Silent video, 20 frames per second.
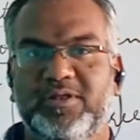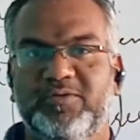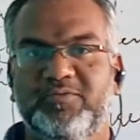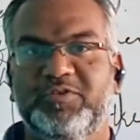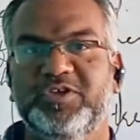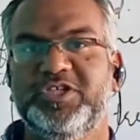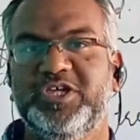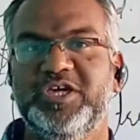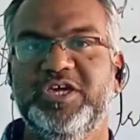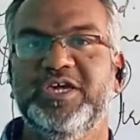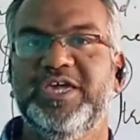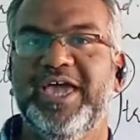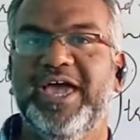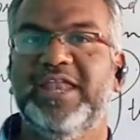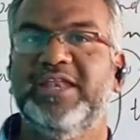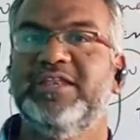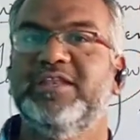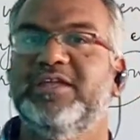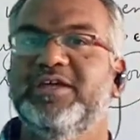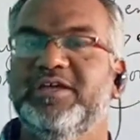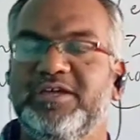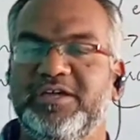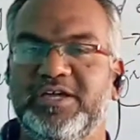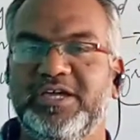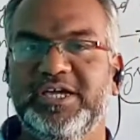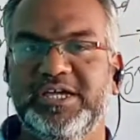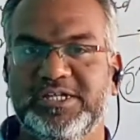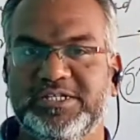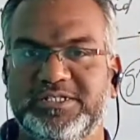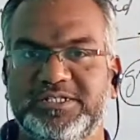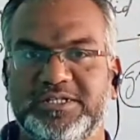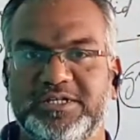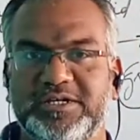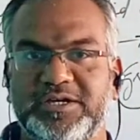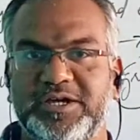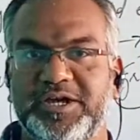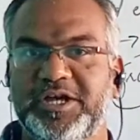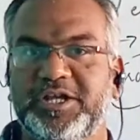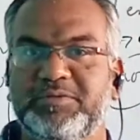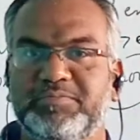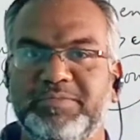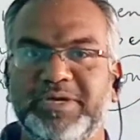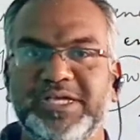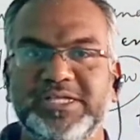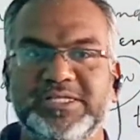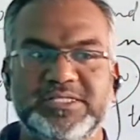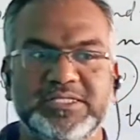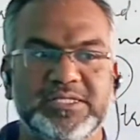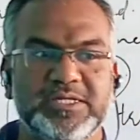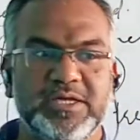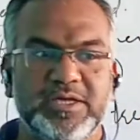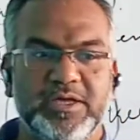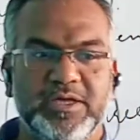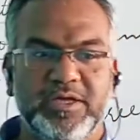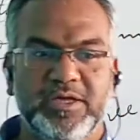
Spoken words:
which he can eat. It means